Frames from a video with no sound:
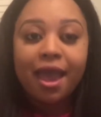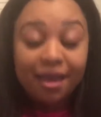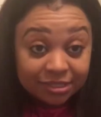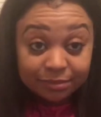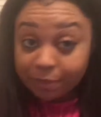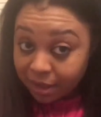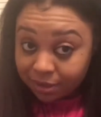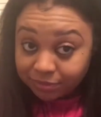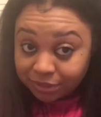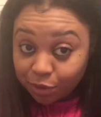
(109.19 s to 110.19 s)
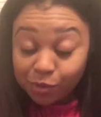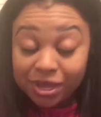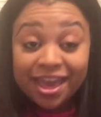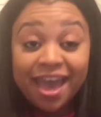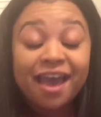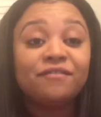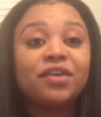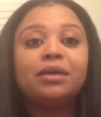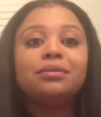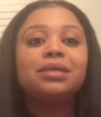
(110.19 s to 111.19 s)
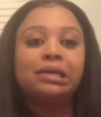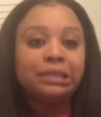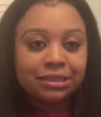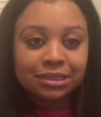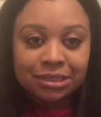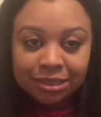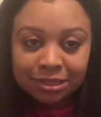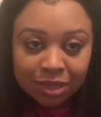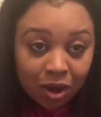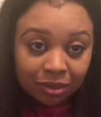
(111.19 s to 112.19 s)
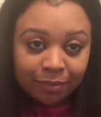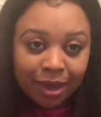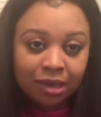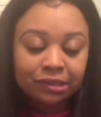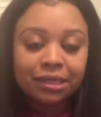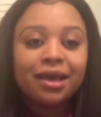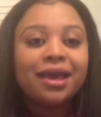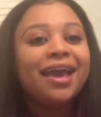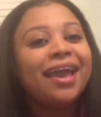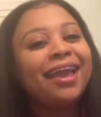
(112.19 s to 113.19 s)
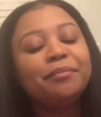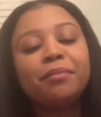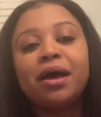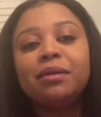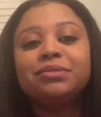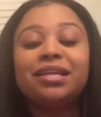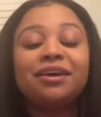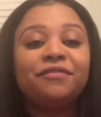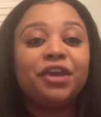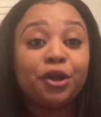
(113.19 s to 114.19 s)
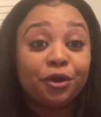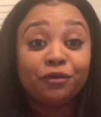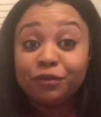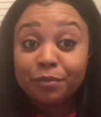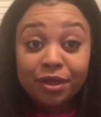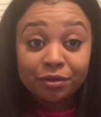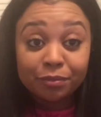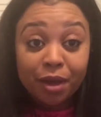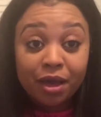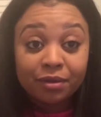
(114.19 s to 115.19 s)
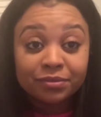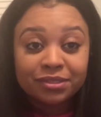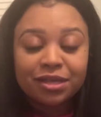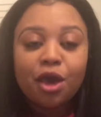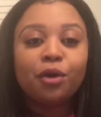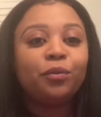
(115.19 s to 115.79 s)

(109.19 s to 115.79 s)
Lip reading: As moms, we have tons to talk about, and moms love hearing from other moms.